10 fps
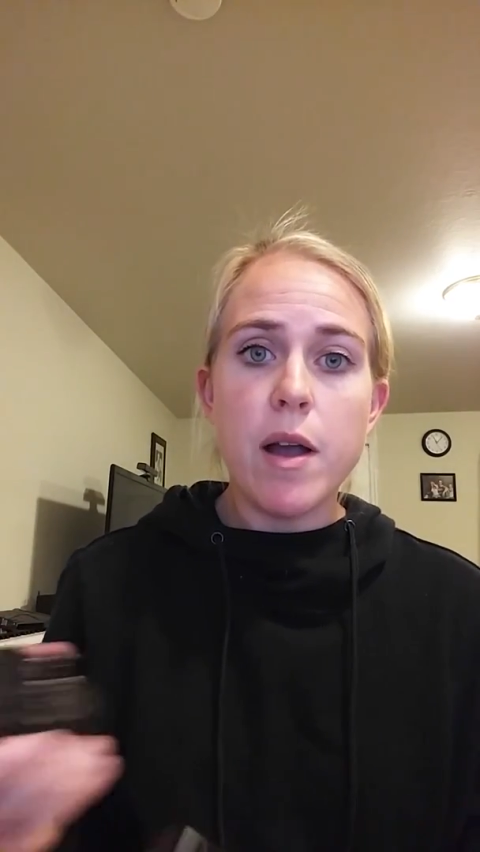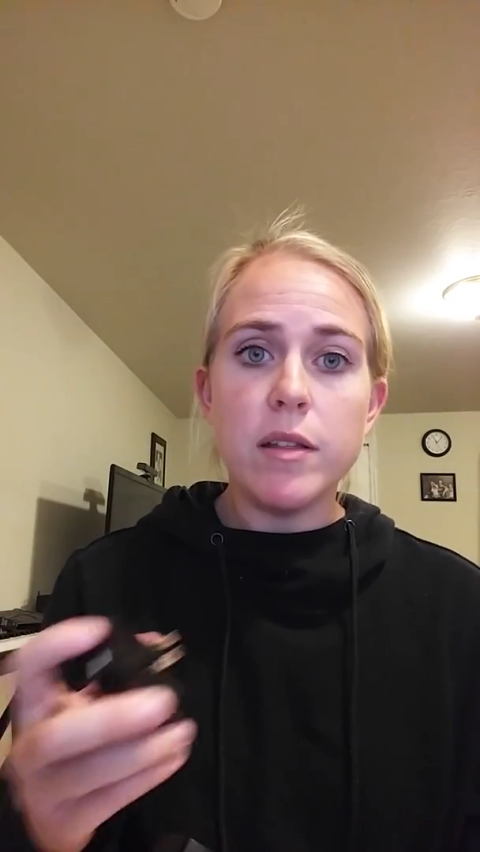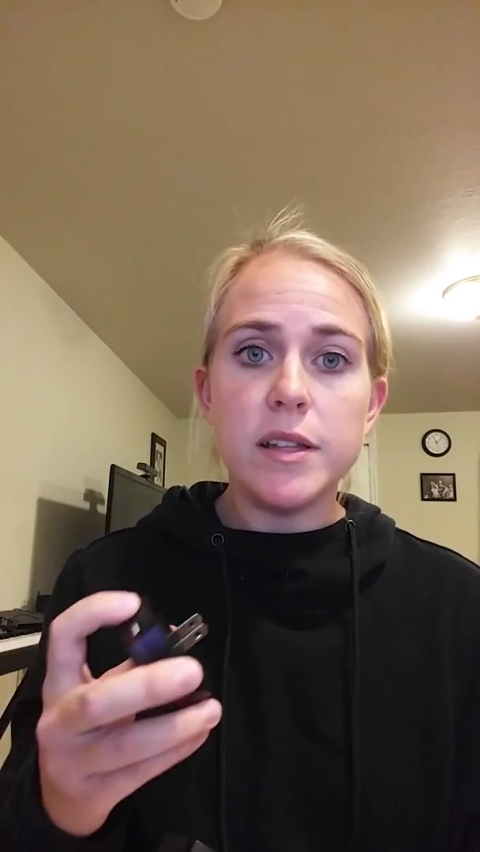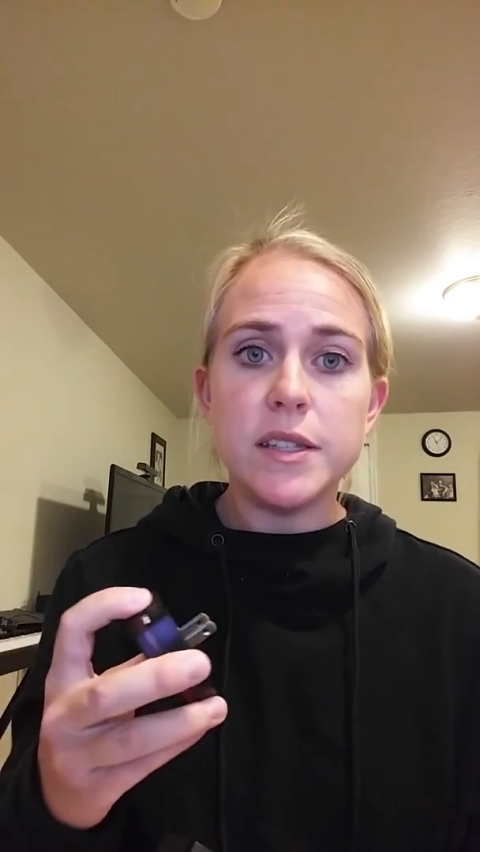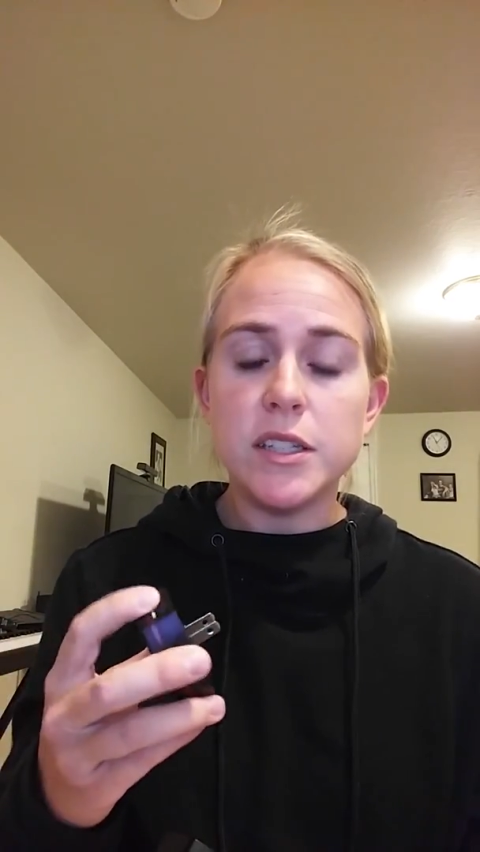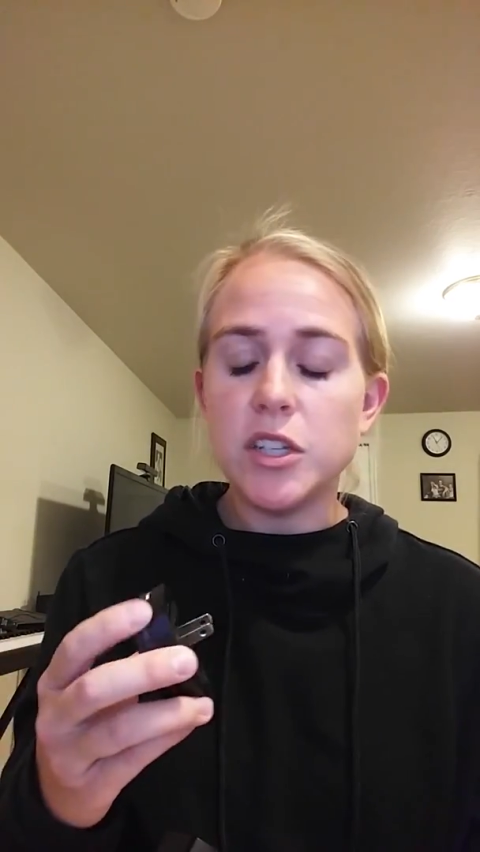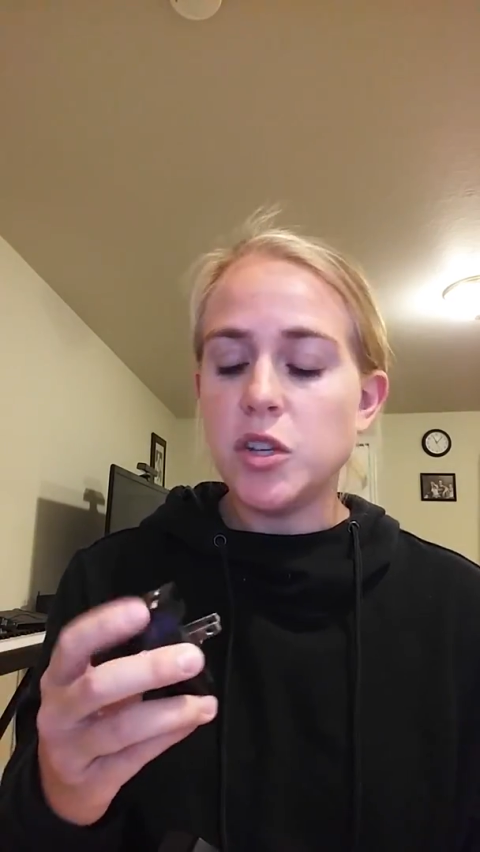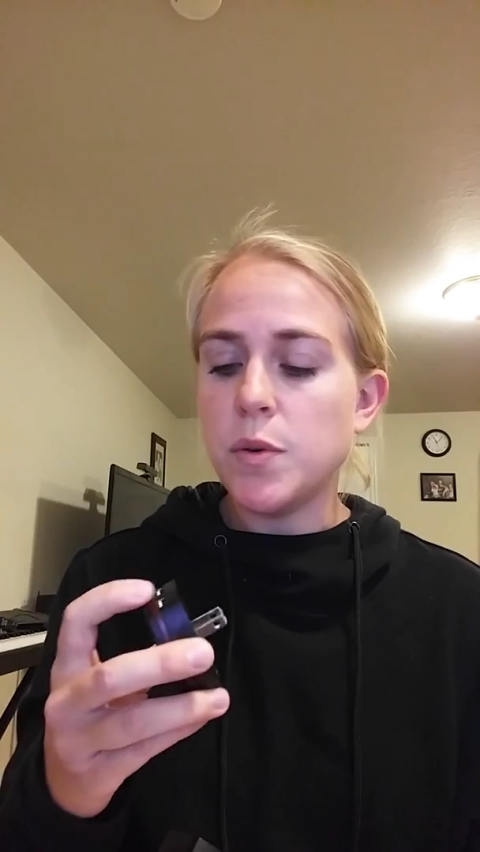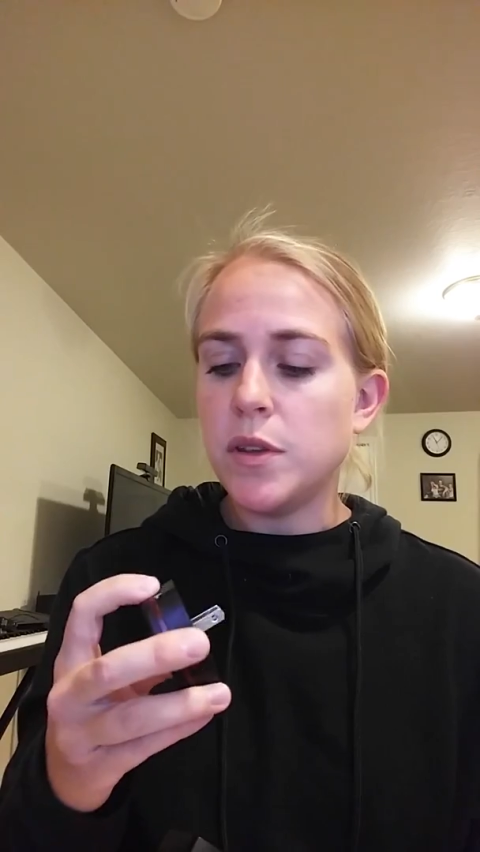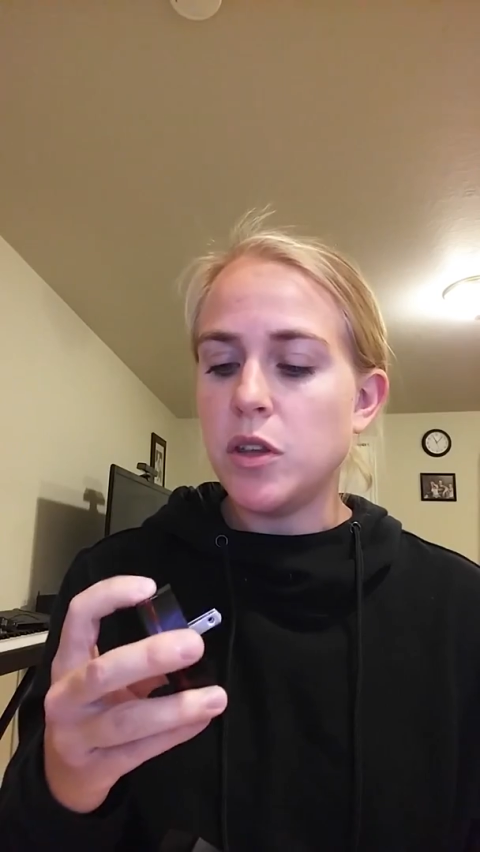outlets into
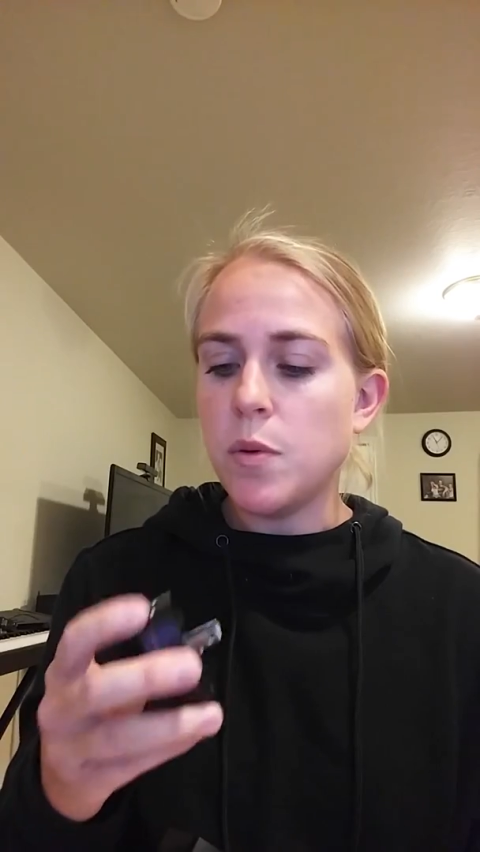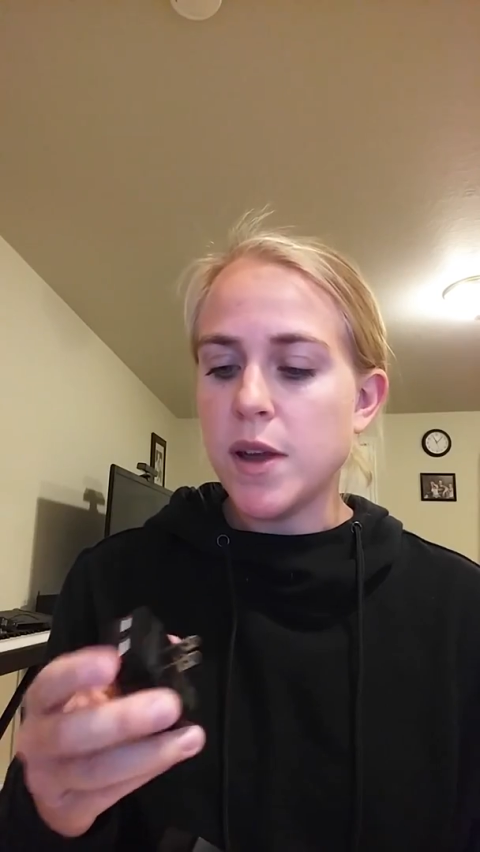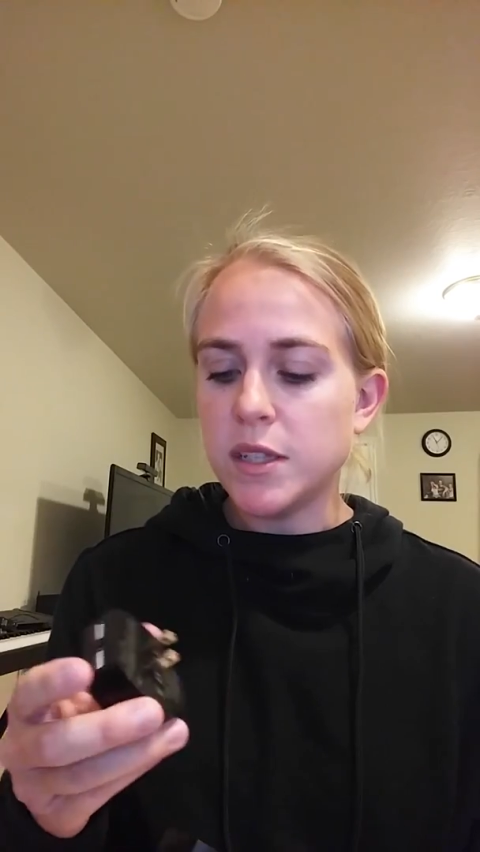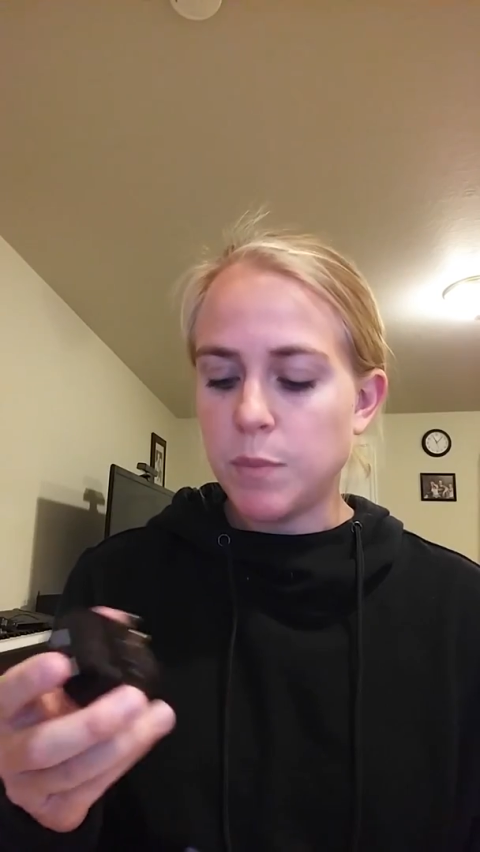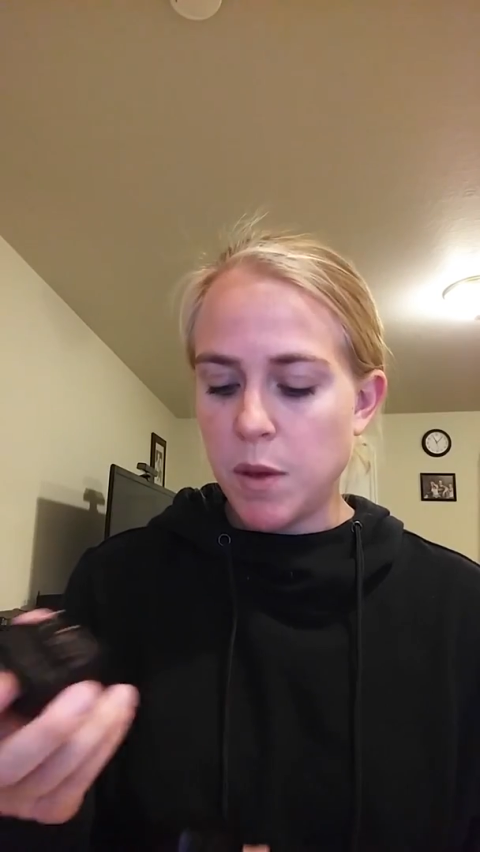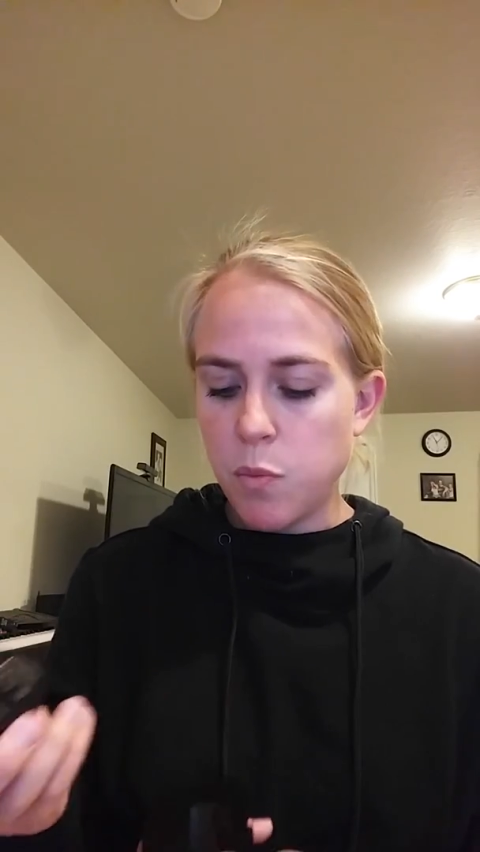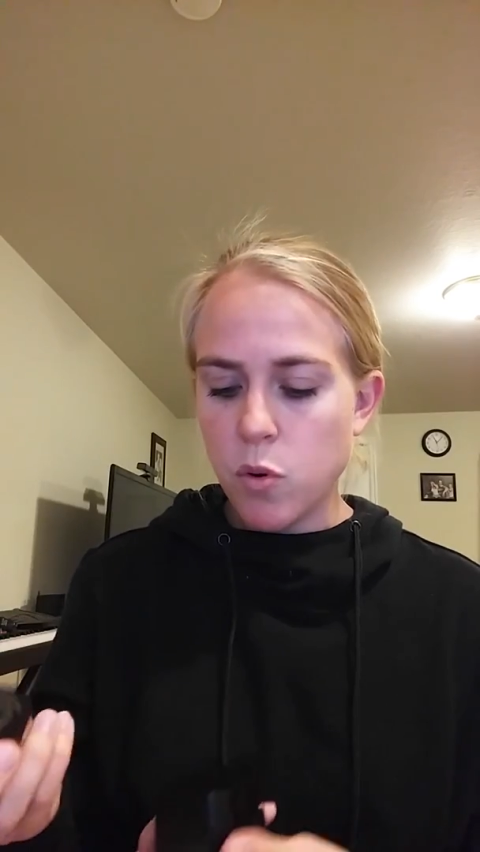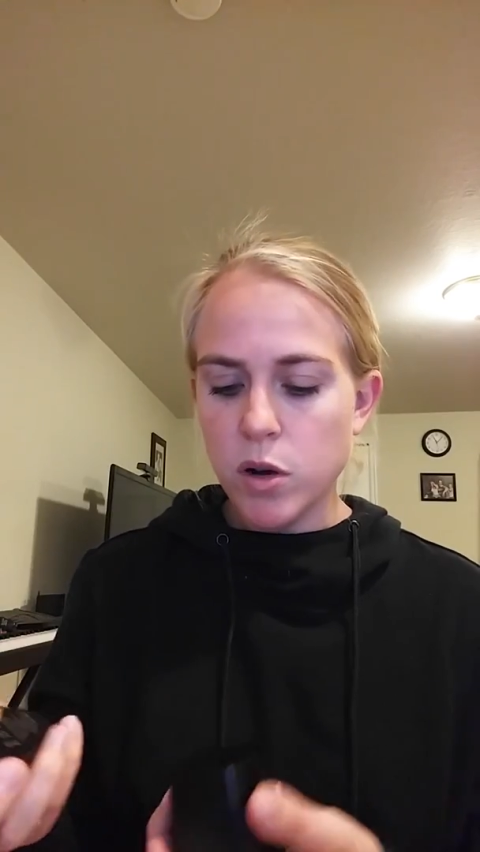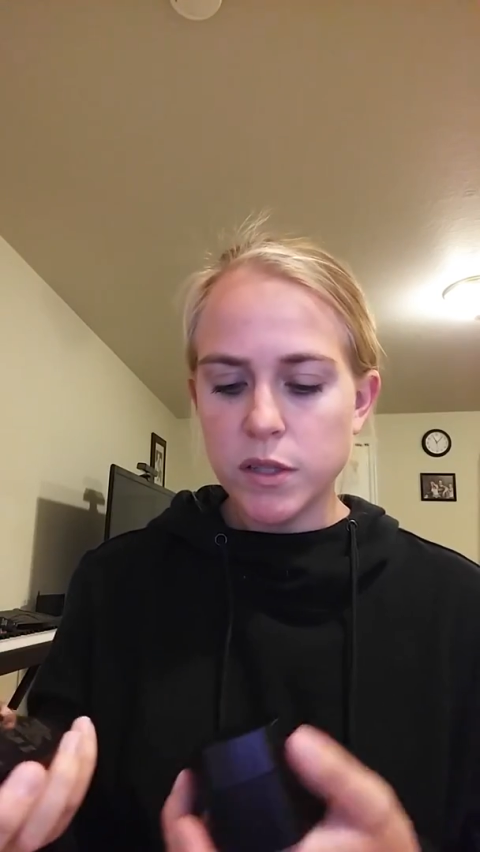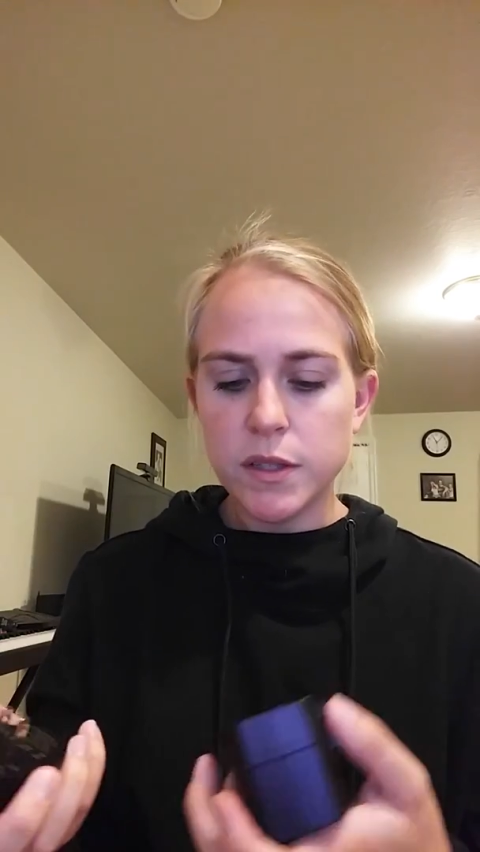two USB
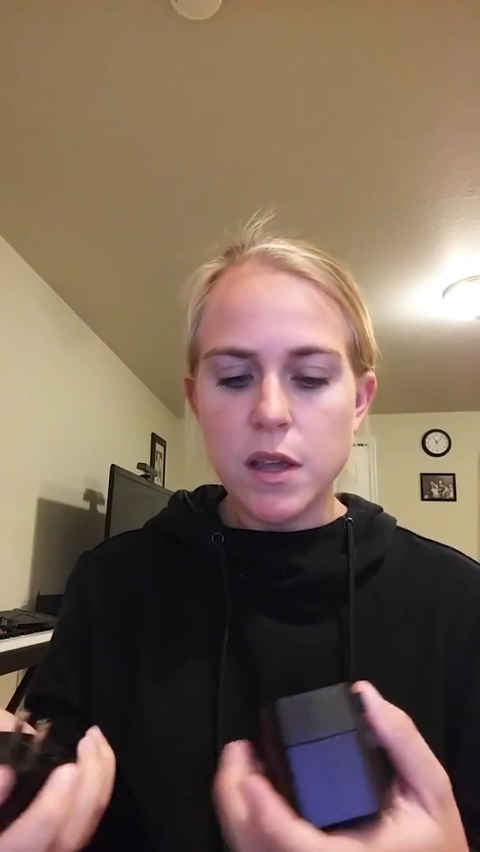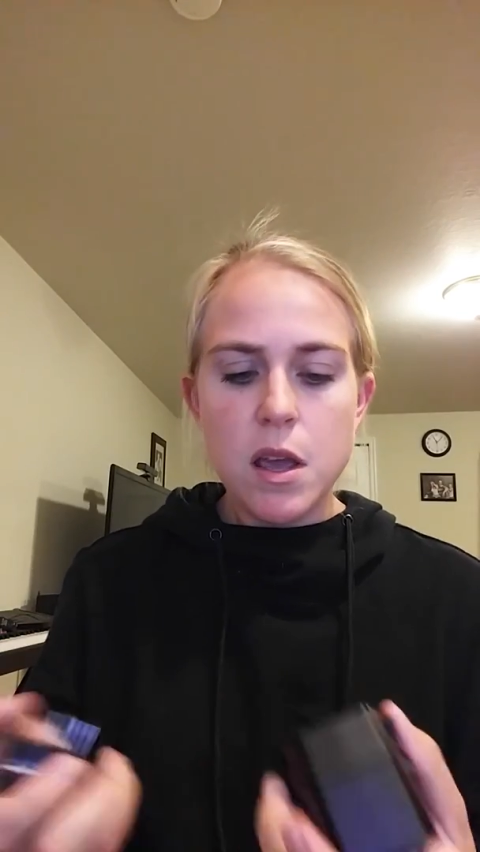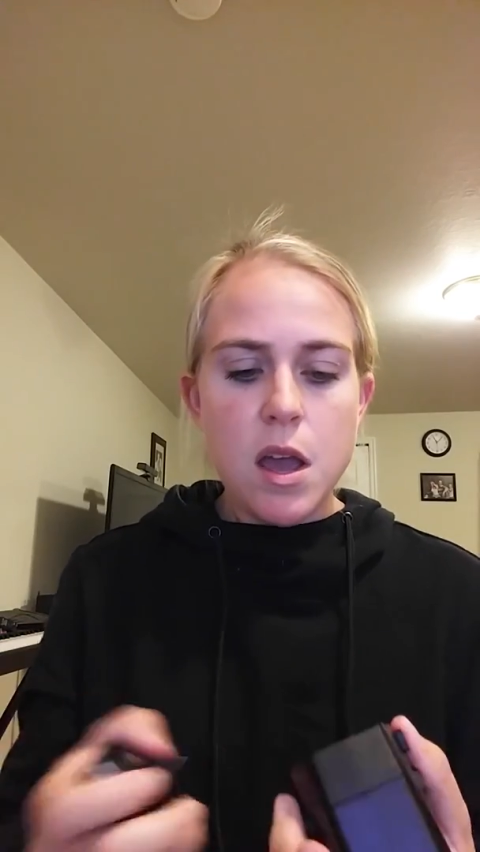ports.